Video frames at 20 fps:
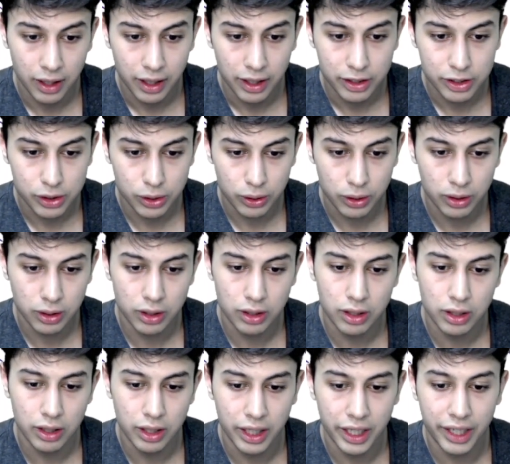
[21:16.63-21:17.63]
so
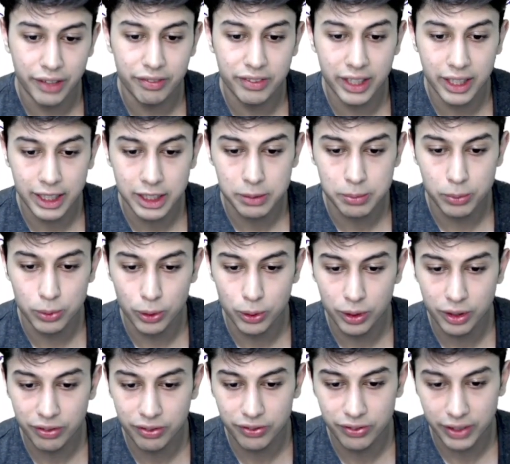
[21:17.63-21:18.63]
if there is
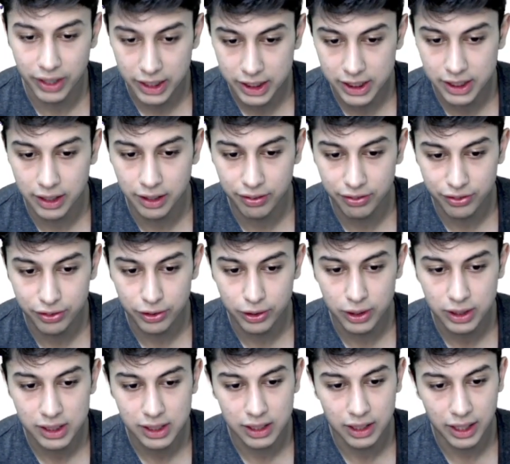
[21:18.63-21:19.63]
more frictional
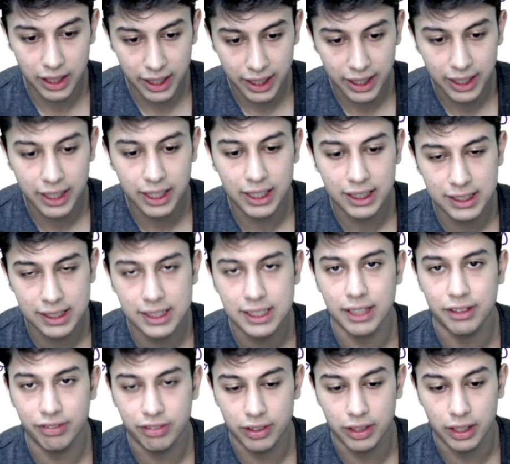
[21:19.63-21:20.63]
force, it increases
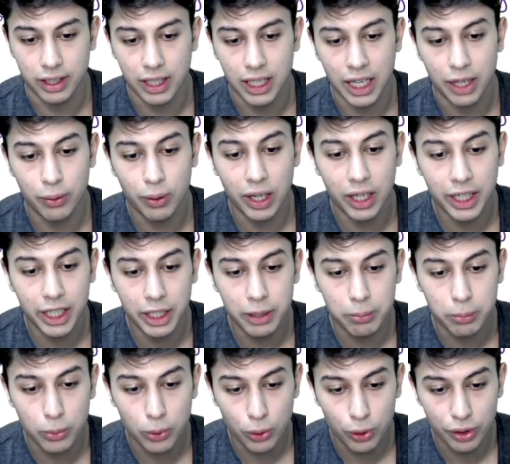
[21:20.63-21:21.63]
effort. I will need
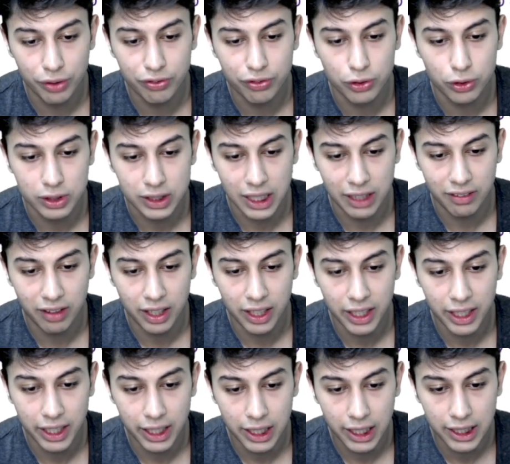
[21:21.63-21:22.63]
more force. I will
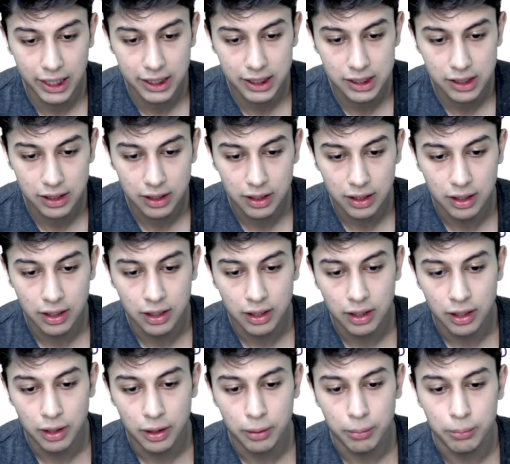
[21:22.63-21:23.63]
need at least
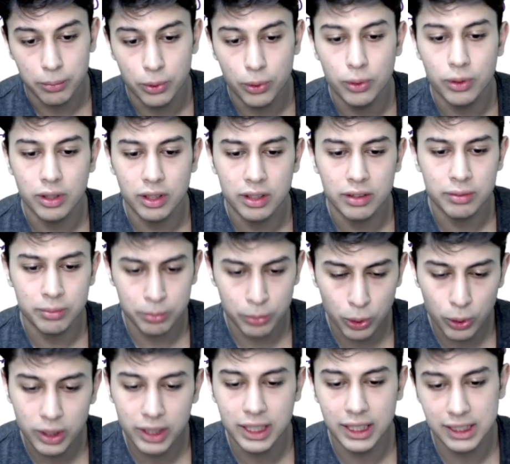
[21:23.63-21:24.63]

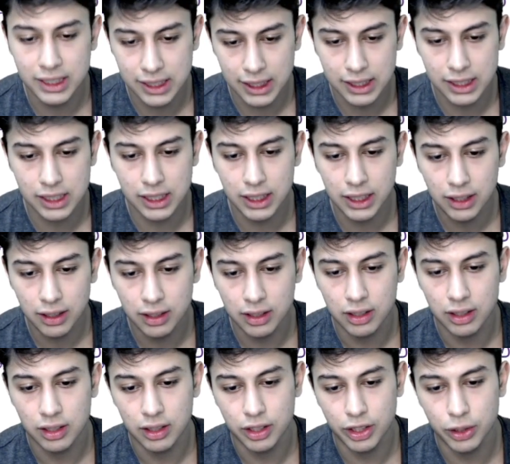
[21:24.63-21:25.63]
more than 60
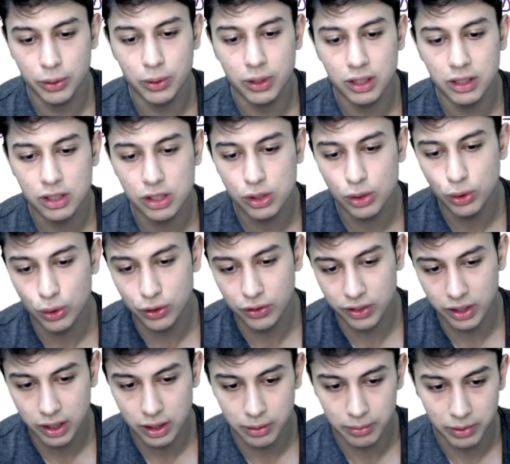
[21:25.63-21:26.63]
Newtons to
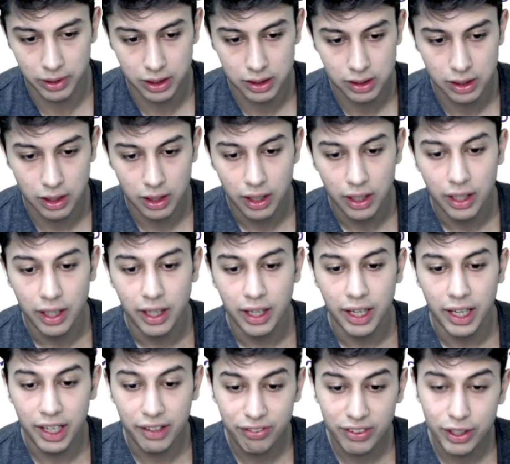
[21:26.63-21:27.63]
overcome this.
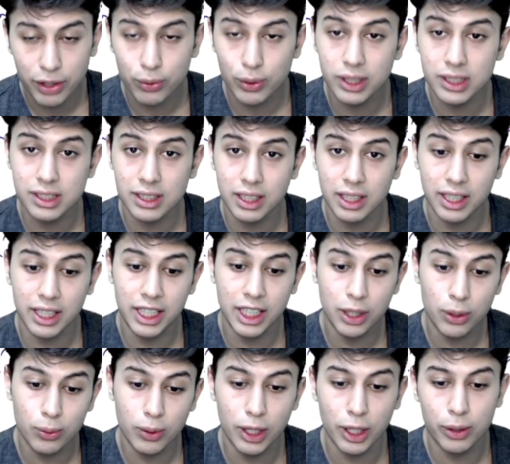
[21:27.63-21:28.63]
If it was
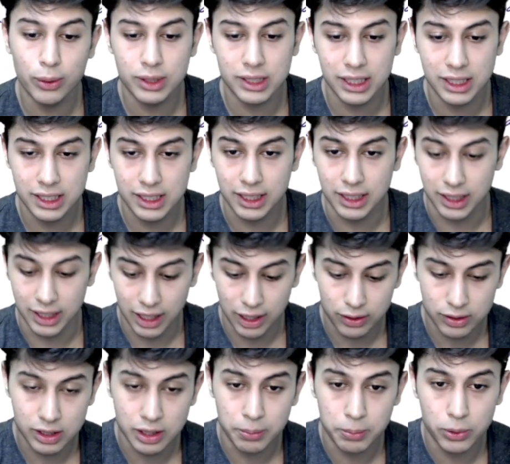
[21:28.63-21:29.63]
equal to 60, now
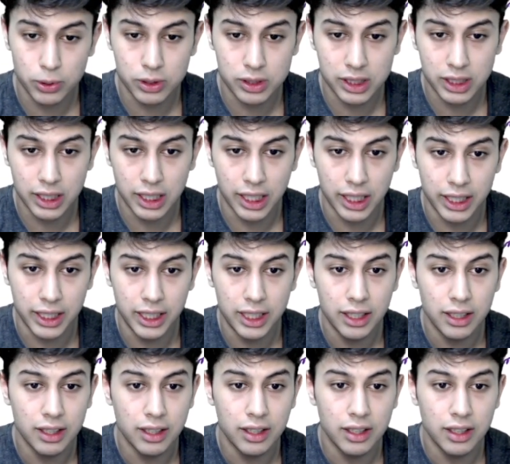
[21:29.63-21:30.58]
supposedly